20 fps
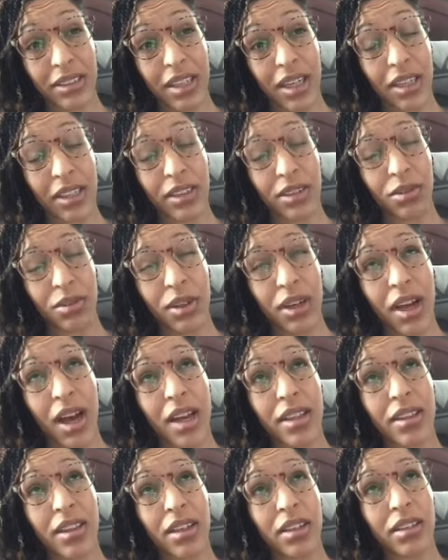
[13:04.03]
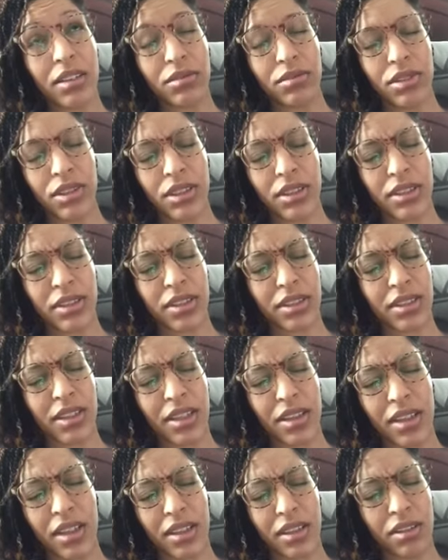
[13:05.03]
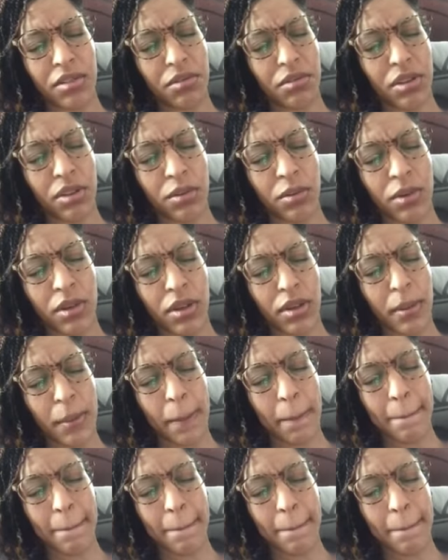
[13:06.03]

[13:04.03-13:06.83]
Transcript: night. Lord, I thank you, Jesus. I thank you, Lord.